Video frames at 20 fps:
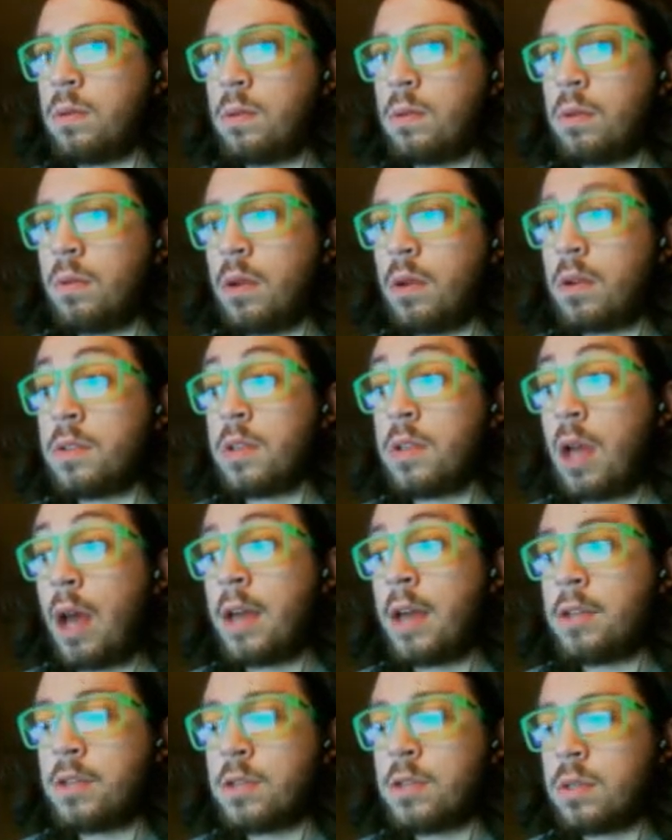the Rails that
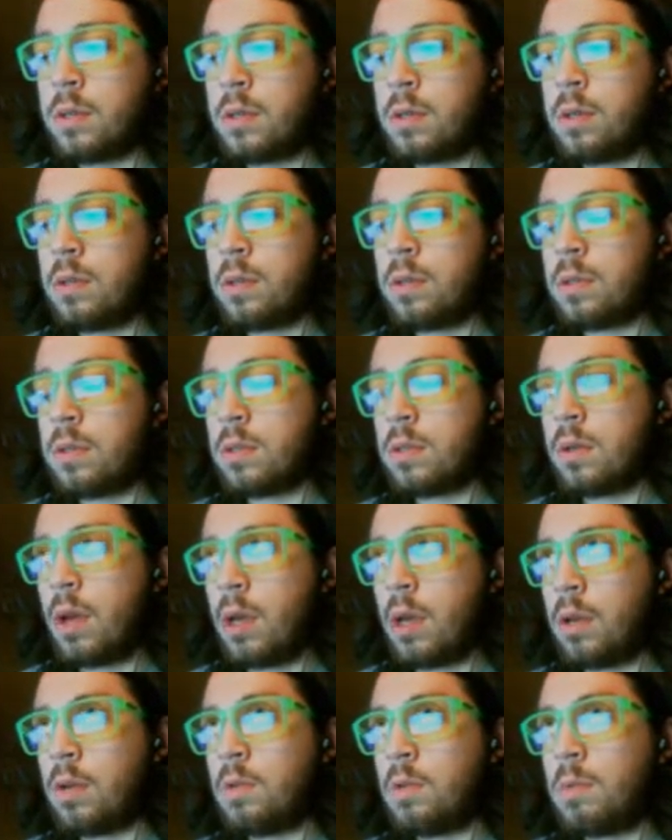I just learned, and so
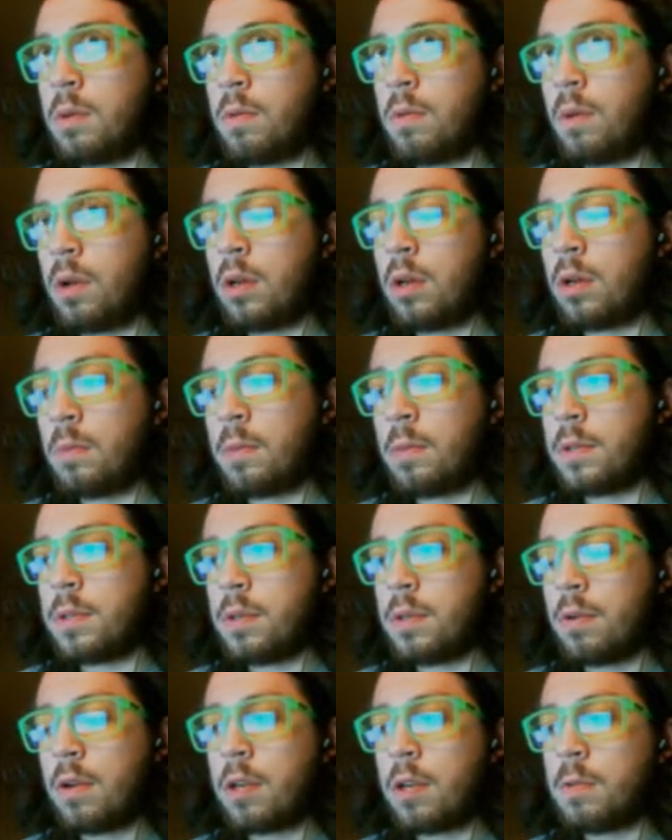I could be wrong. Please
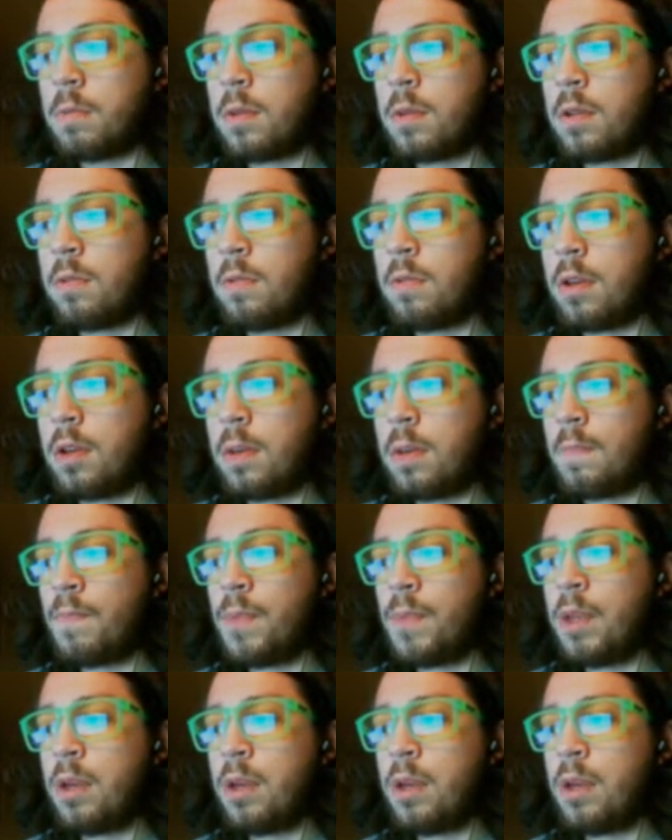correct me if I am.